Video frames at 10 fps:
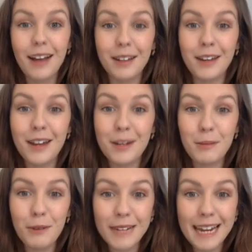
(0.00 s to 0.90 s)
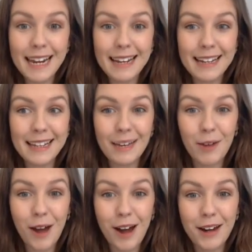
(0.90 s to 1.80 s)
Good morning, Year
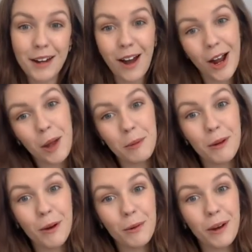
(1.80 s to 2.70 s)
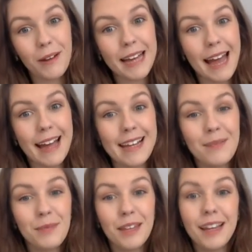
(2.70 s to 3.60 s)
1. I hope you are all okay.
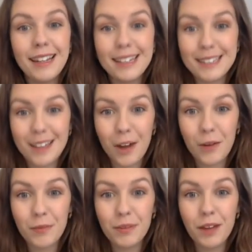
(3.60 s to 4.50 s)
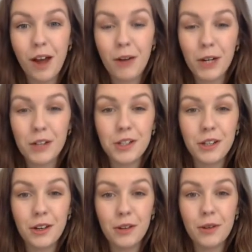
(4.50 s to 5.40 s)
So, I want you
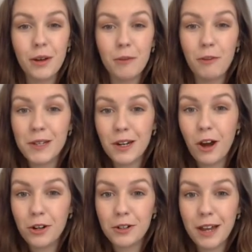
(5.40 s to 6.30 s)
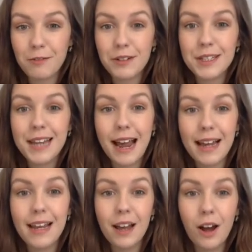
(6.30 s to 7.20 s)
to, before we start our new sound for
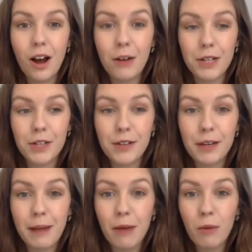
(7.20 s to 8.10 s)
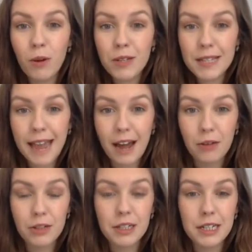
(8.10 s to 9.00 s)
today, I want you to think about what
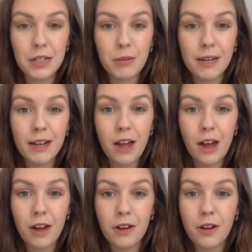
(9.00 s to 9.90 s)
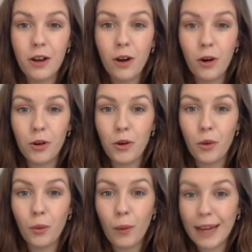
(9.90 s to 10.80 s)
sound did we learn on
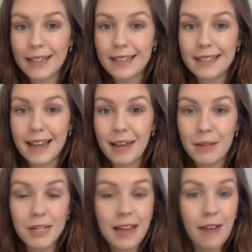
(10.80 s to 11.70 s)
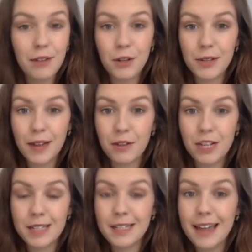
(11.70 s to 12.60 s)
Wednesday? We didn't have a new sound
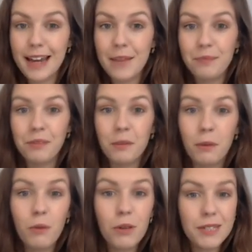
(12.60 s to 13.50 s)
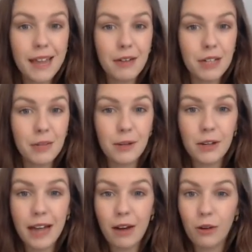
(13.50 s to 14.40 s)
yesterday, but what sound did we
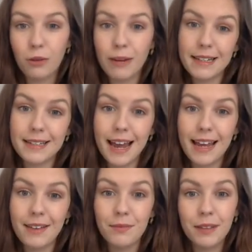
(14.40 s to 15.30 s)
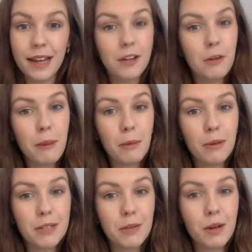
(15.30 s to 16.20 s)
look at on Wednesday? Can you remember
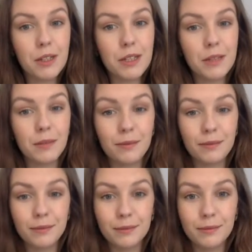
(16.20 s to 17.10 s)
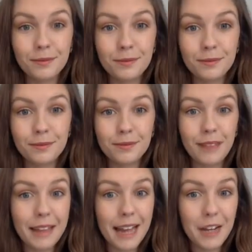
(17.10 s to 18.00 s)
what it was?
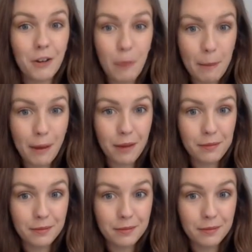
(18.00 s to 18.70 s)
Can you remember?